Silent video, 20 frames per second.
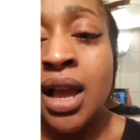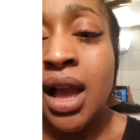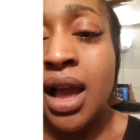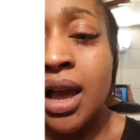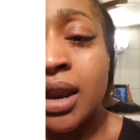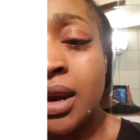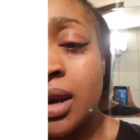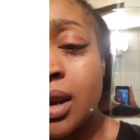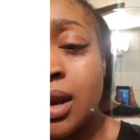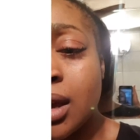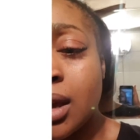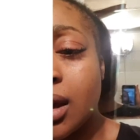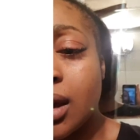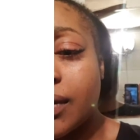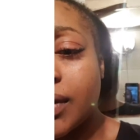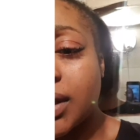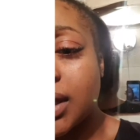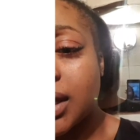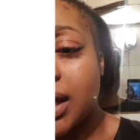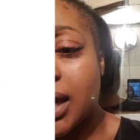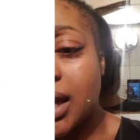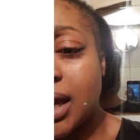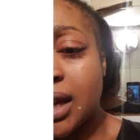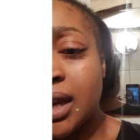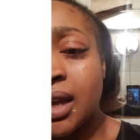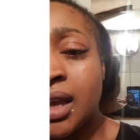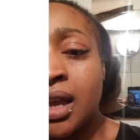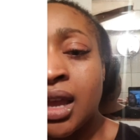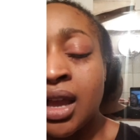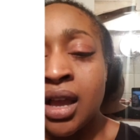And obviously,
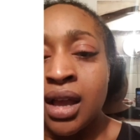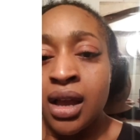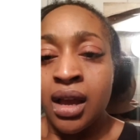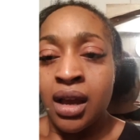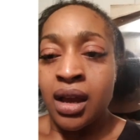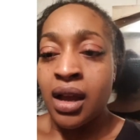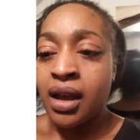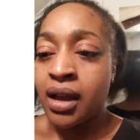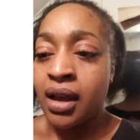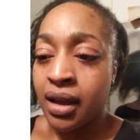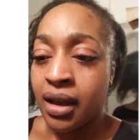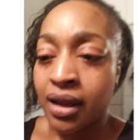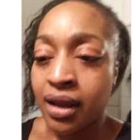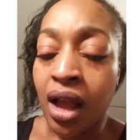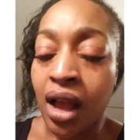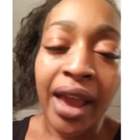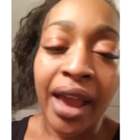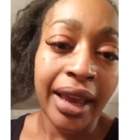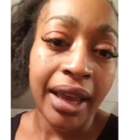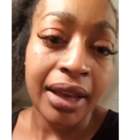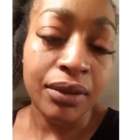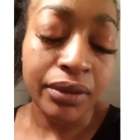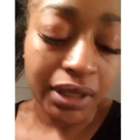I